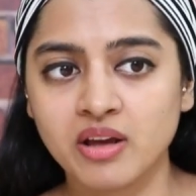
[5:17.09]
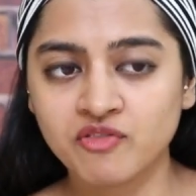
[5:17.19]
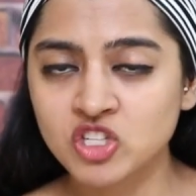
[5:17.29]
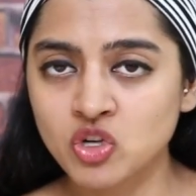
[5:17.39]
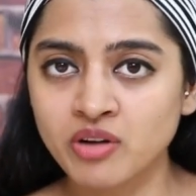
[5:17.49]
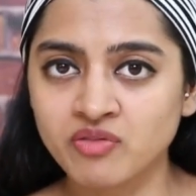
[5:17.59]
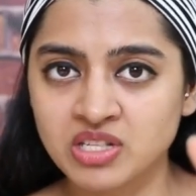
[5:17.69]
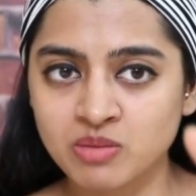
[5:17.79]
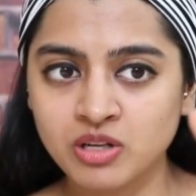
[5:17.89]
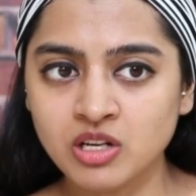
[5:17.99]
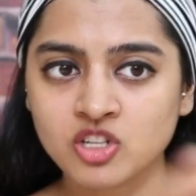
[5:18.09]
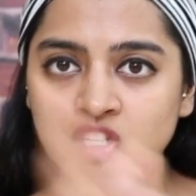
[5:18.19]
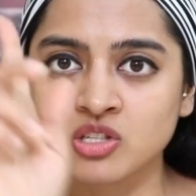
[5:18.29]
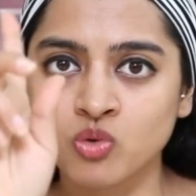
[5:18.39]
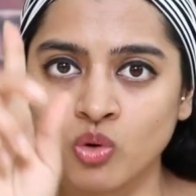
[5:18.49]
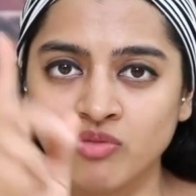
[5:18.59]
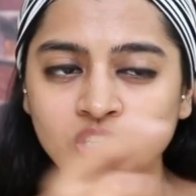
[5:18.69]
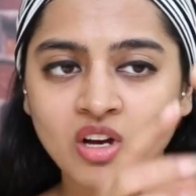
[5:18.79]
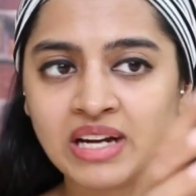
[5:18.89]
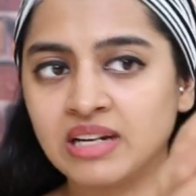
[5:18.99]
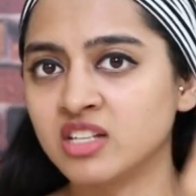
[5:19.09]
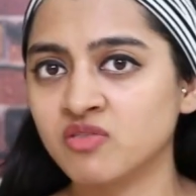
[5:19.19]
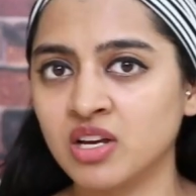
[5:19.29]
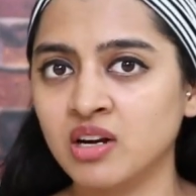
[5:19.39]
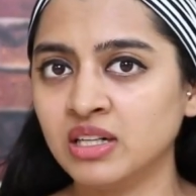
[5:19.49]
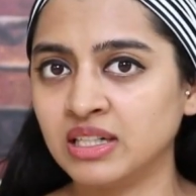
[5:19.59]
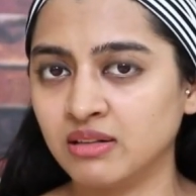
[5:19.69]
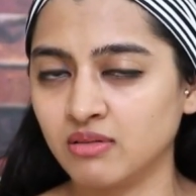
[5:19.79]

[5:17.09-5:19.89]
If it's not visible, just go with your index finger,